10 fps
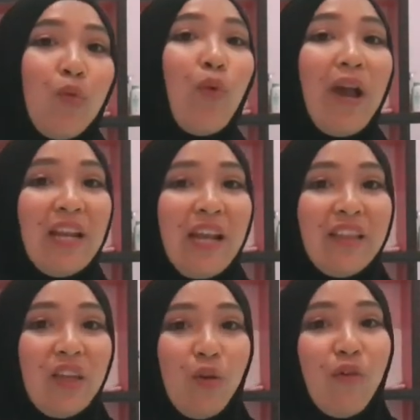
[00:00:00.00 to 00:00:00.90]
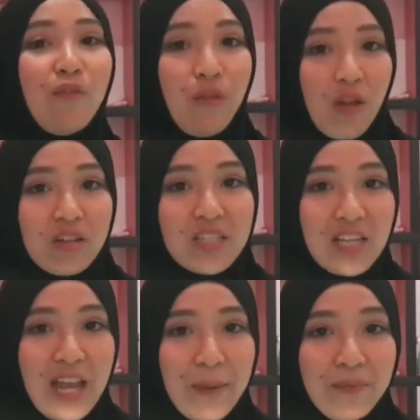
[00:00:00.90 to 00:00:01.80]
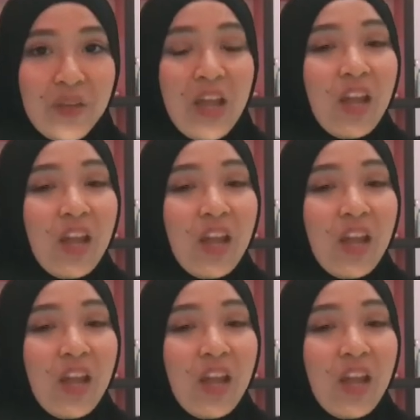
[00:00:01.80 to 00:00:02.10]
white lighting or fluorescent lamp.